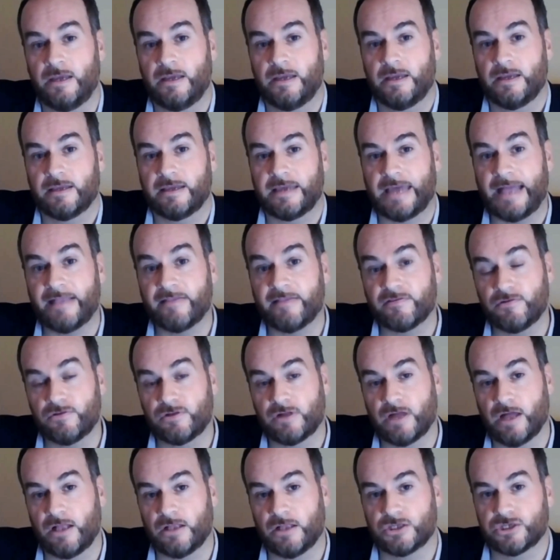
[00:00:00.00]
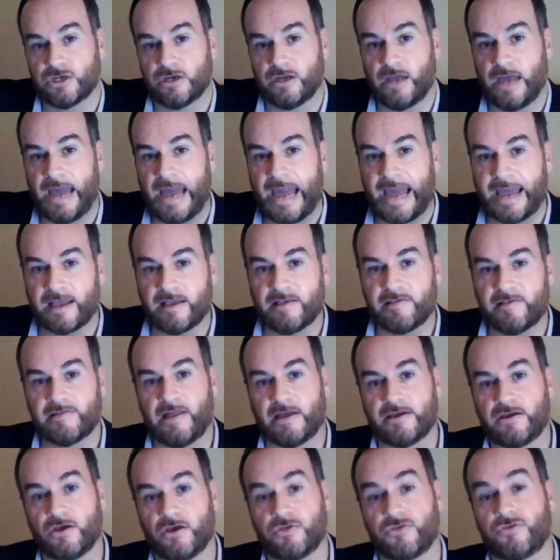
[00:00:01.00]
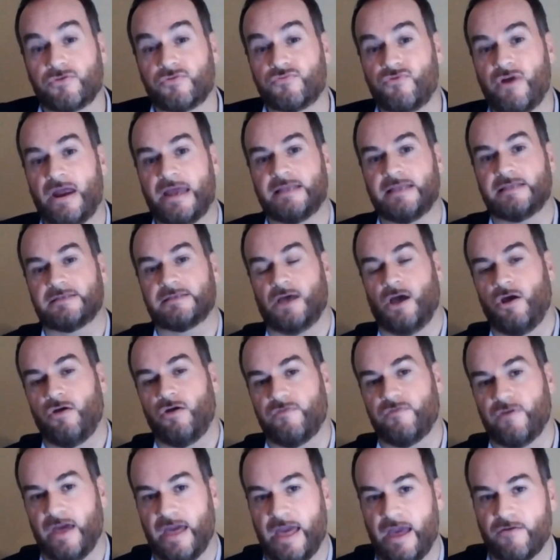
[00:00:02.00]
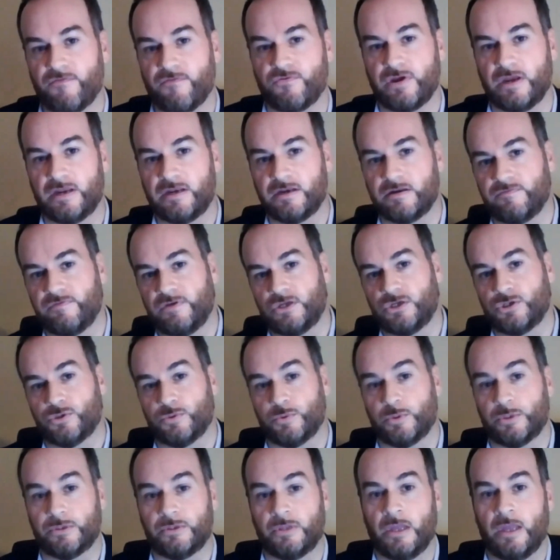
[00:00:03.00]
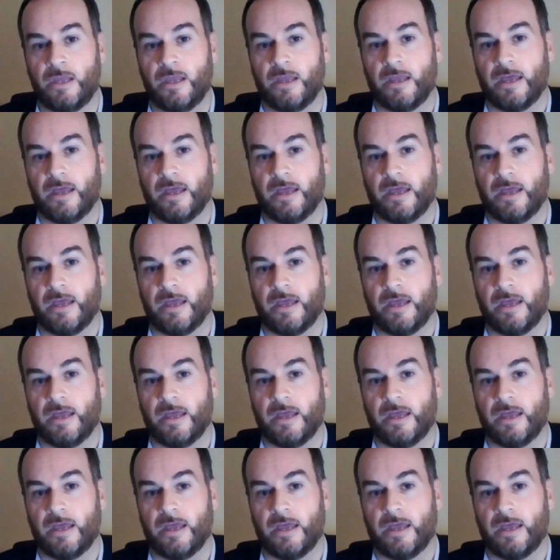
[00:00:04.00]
Cancel culture hangs like a threat over every individual